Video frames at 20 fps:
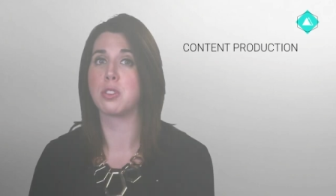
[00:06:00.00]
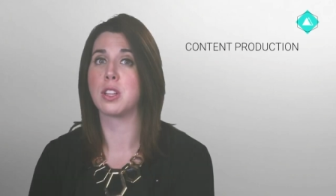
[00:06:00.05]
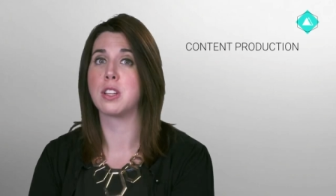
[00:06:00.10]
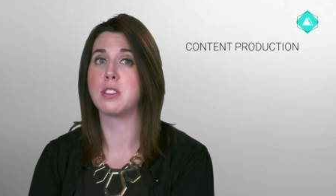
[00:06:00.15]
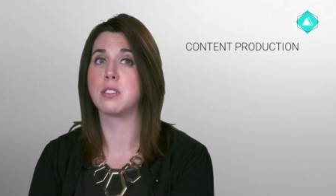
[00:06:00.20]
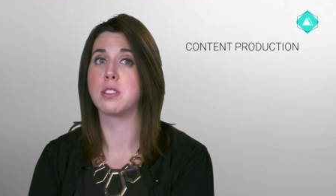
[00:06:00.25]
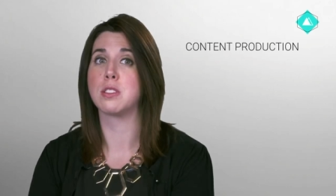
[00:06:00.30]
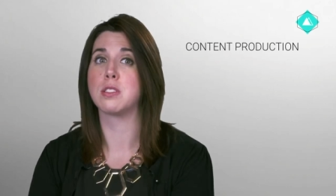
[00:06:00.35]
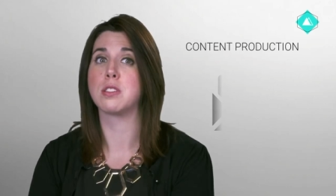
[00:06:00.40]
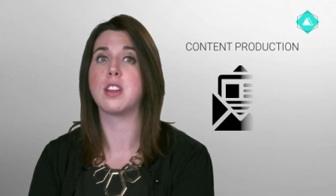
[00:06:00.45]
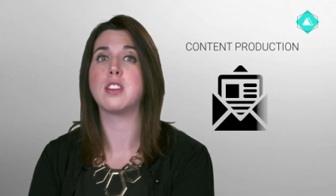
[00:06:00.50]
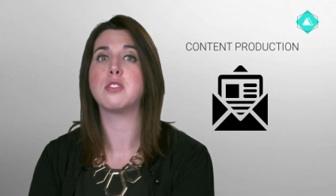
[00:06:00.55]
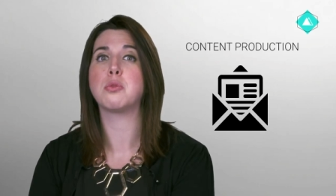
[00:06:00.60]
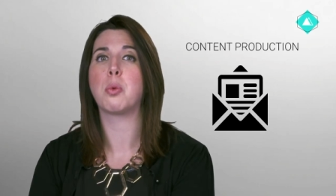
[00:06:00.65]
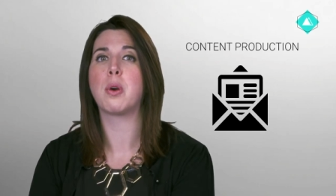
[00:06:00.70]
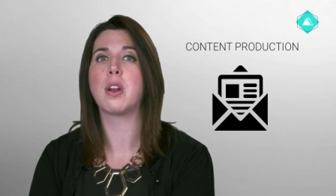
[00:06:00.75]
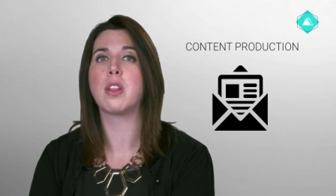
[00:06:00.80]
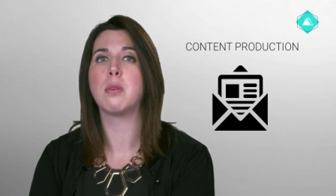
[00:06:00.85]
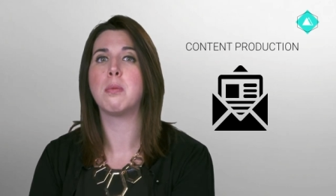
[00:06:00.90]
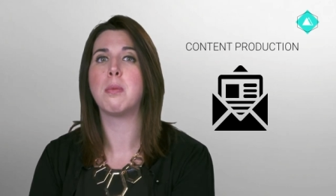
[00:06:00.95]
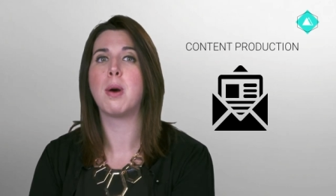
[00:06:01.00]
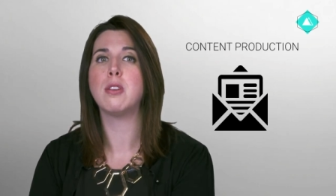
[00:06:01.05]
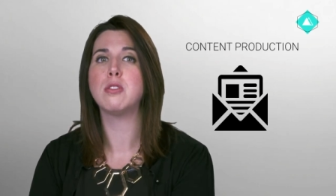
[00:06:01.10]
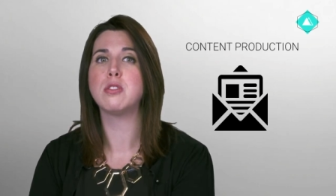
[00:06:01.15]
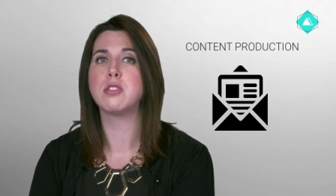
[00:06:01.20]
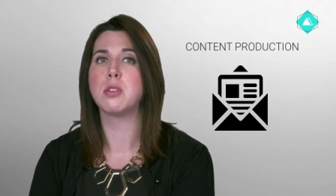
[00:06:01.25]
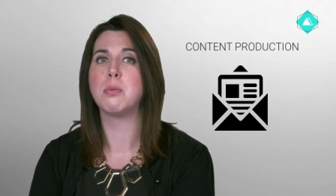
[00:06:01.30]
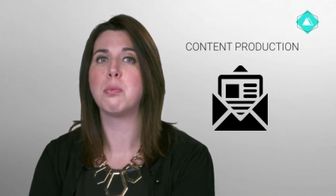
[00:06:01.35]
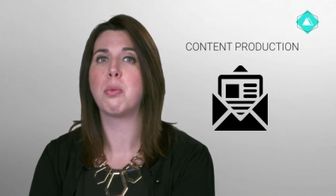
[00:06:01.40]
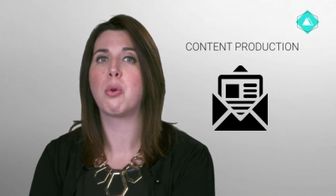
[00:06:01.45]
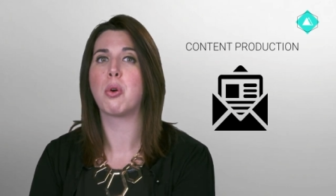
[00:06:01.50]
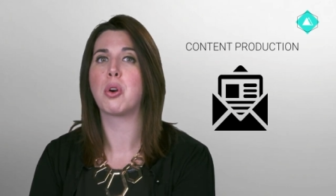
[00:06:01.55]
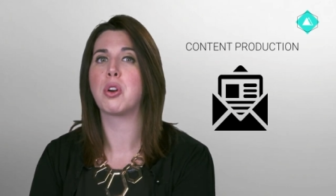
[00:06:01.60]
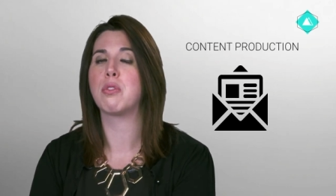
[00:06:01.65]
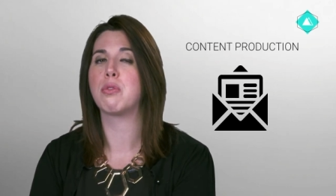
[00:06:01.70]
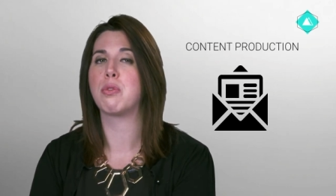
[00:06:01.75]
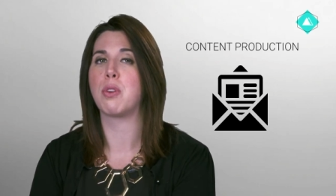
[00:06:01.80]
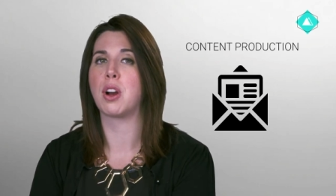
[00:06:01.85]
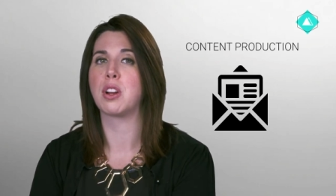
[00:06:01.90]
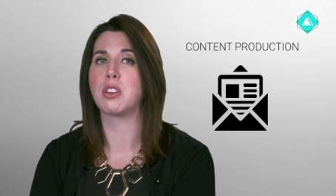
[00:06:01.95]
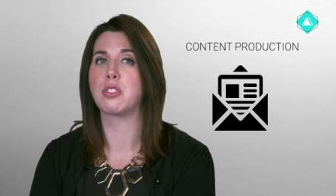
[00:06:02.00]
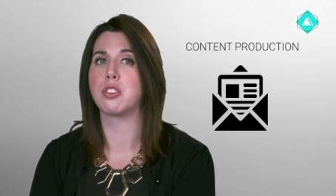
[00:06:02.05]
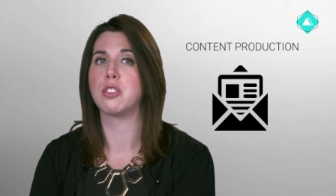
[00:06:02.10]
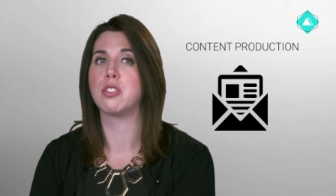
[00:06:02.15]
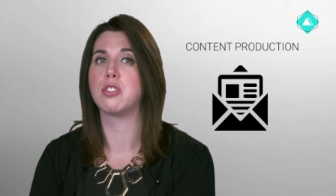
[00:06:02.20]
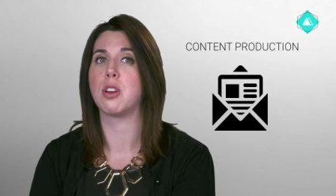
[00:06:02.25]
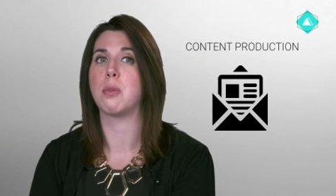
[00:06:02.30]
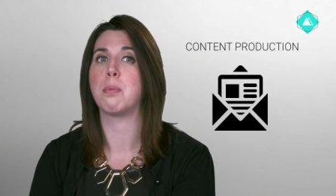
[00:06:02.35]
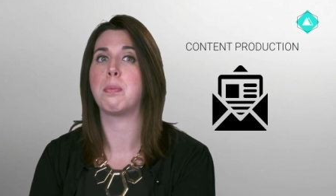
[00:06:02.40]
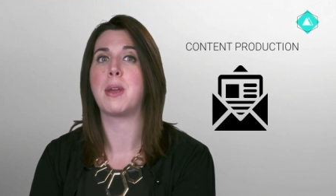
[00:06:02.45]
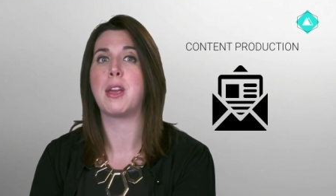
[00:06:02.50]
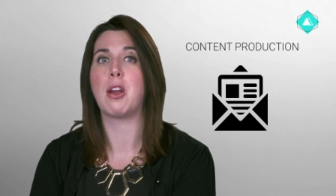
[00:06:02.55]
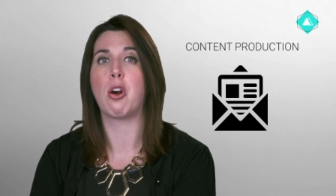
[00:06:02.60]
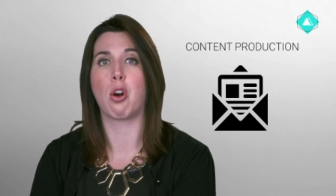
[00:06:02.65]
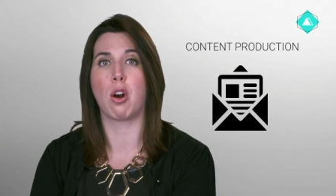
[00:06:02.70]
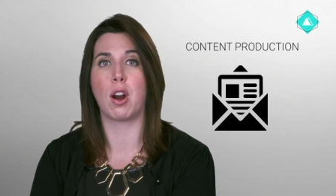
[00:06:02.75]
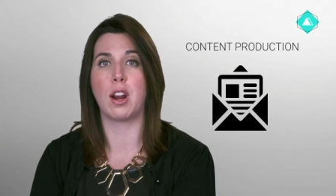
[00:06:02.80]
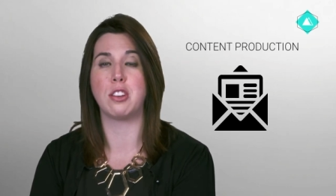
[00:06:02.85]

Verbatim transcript: releases is one of the most important functions of PR